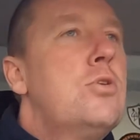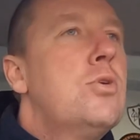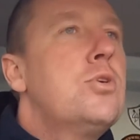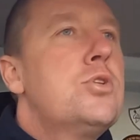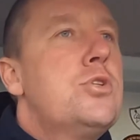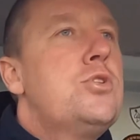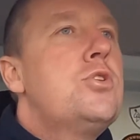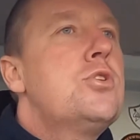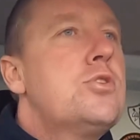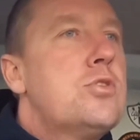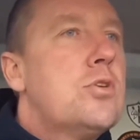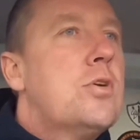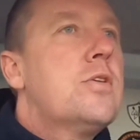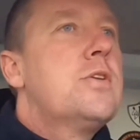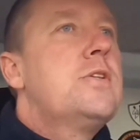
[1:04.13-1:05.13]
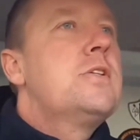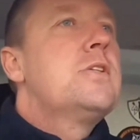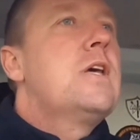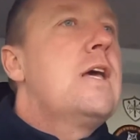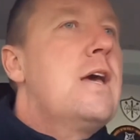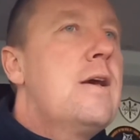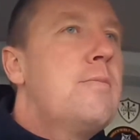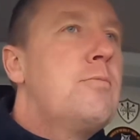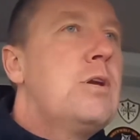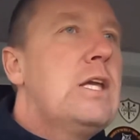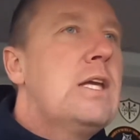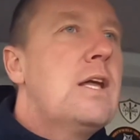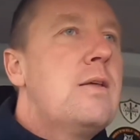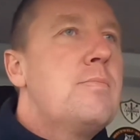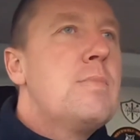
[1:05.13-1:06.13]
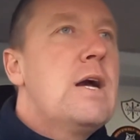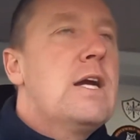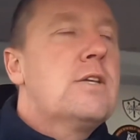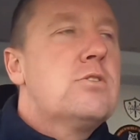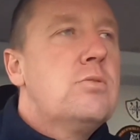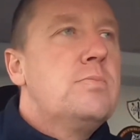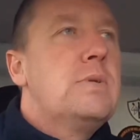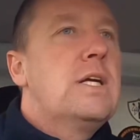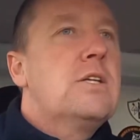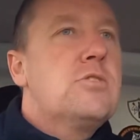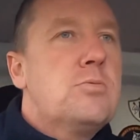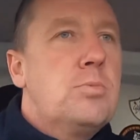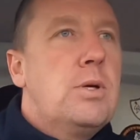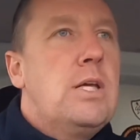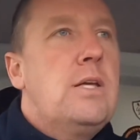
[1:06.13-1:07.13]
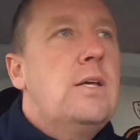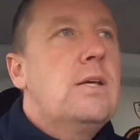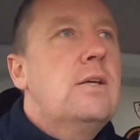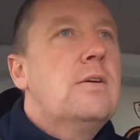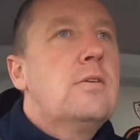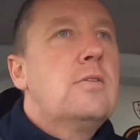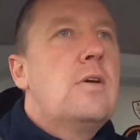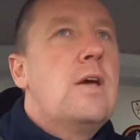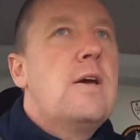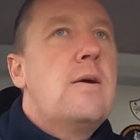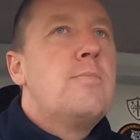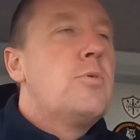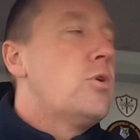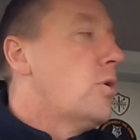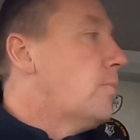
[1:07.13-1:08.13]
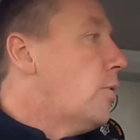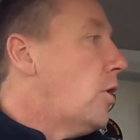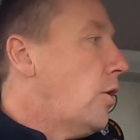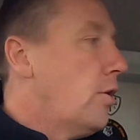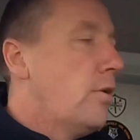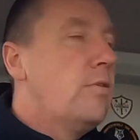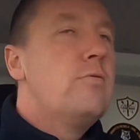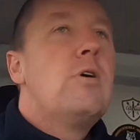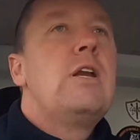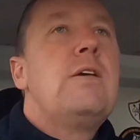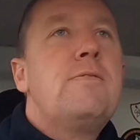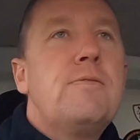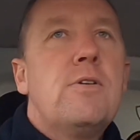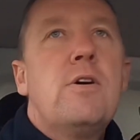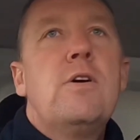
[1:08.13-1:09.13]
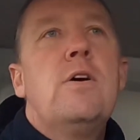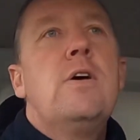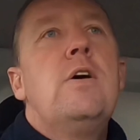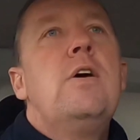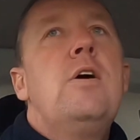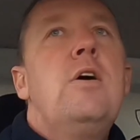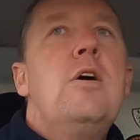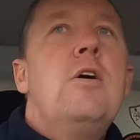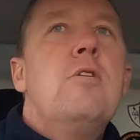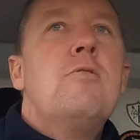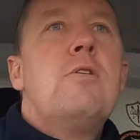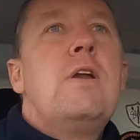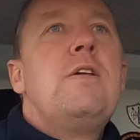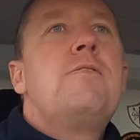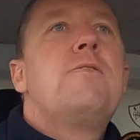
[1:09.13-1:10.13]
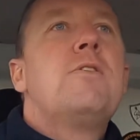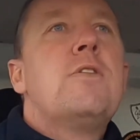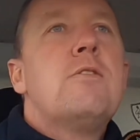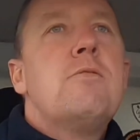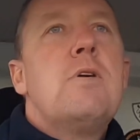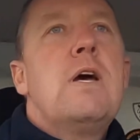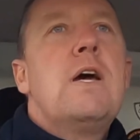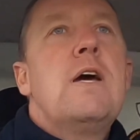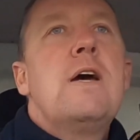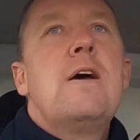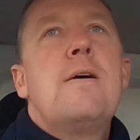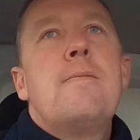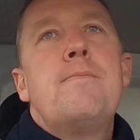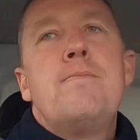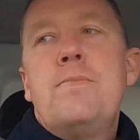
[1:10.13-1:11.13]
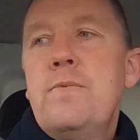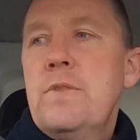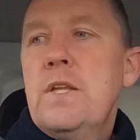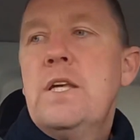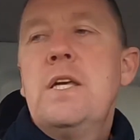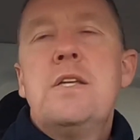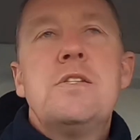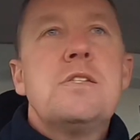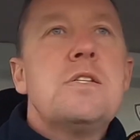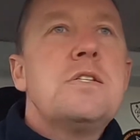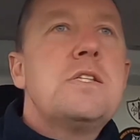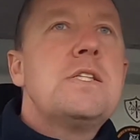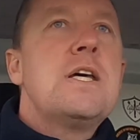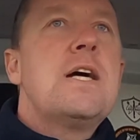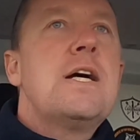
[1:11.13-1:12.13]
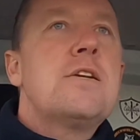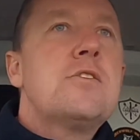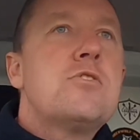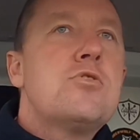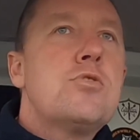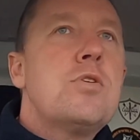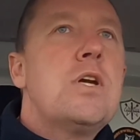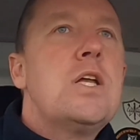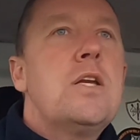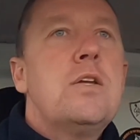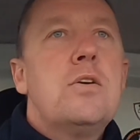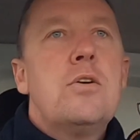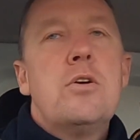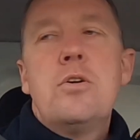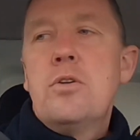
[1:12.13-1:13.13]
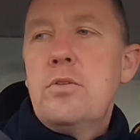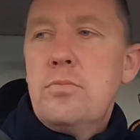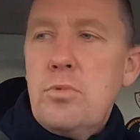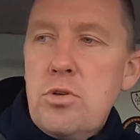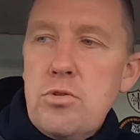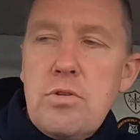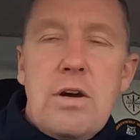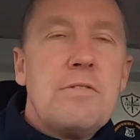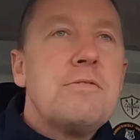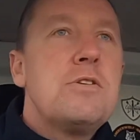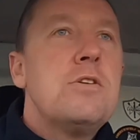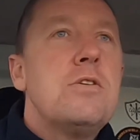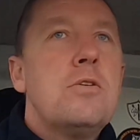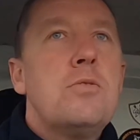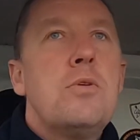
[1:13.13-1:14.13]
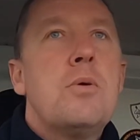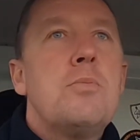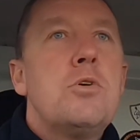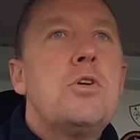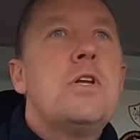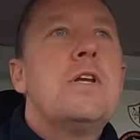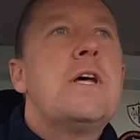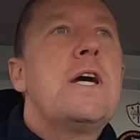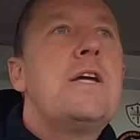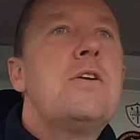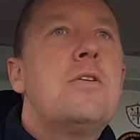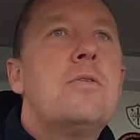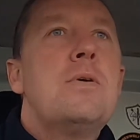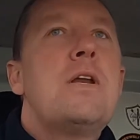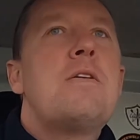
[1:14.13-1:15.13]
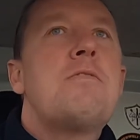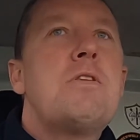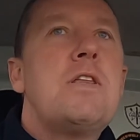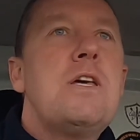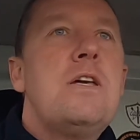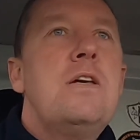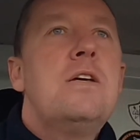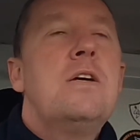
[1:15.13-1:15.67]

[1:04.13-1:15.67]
cut, just so that we can get it marked up next week, Monday morning, ready for the kids to start training on Monday afternoon or Monday night, or whenever they